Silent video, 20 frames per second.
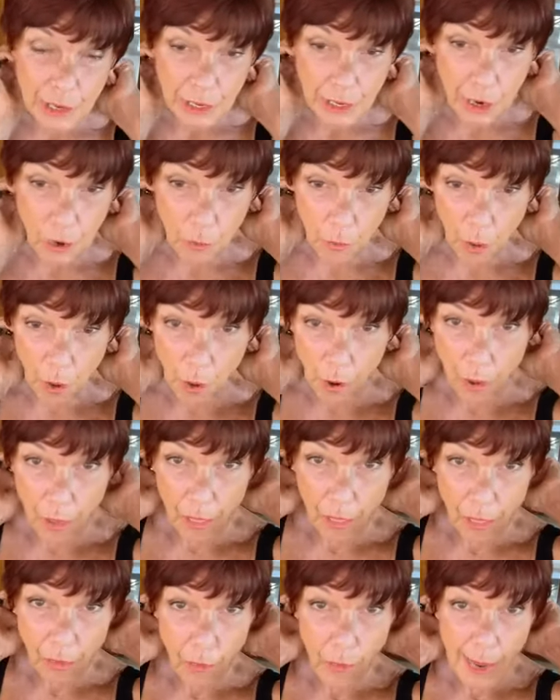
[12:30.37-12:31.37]
go
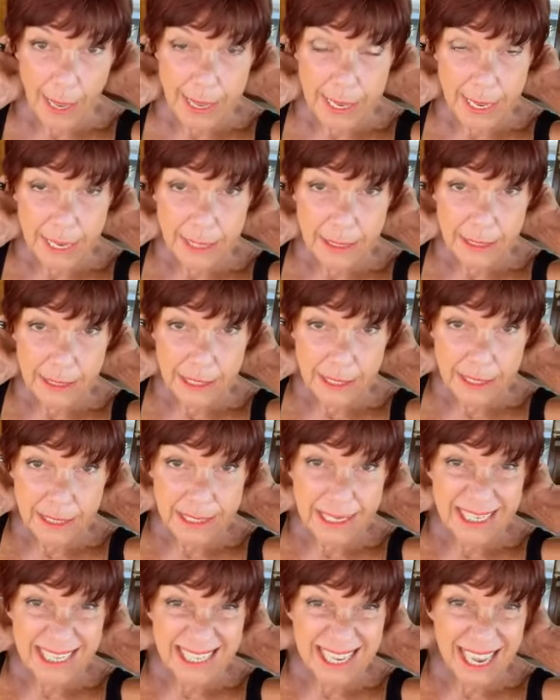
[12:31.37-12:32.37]
all the way into the
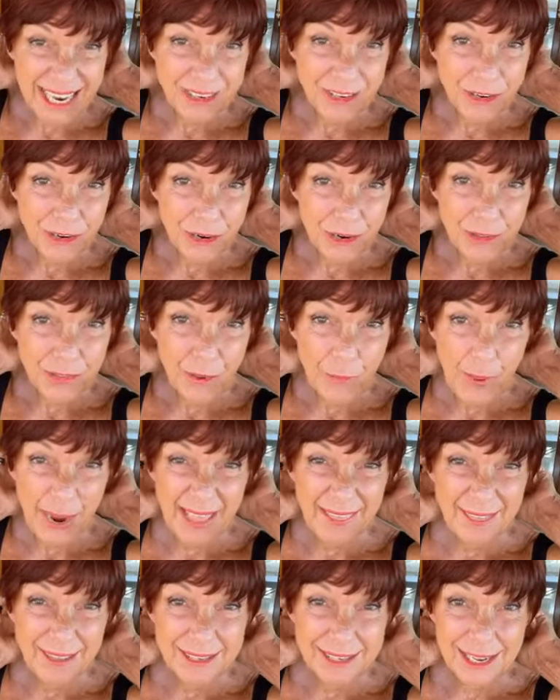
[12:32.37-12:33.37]
center, the
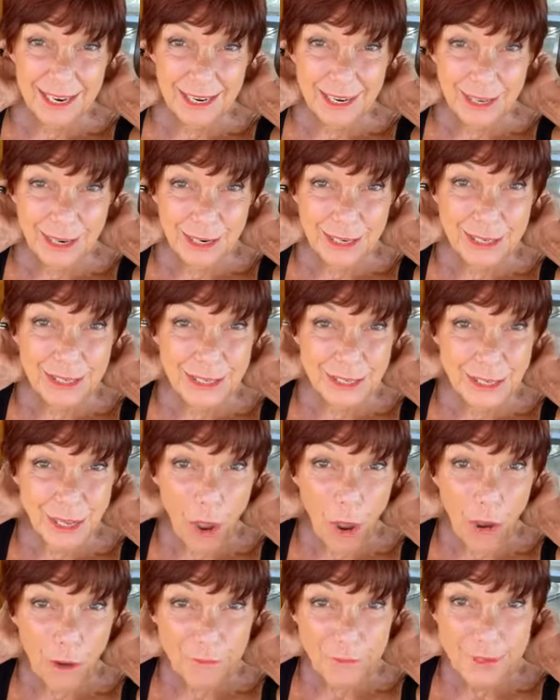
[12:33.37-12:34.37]
where there's a little
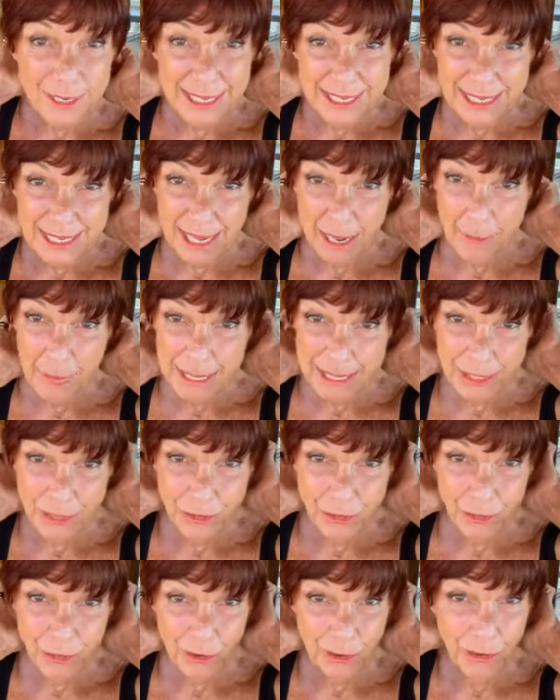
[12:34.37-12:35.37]
soft
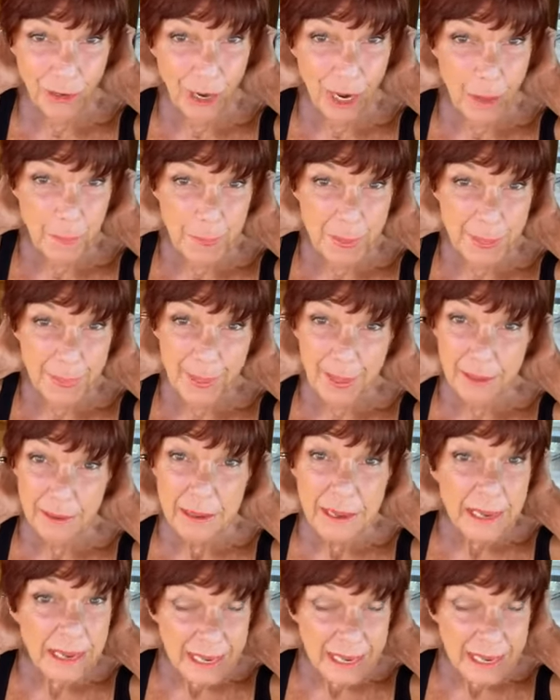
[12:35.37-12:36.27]
semicircle up in the,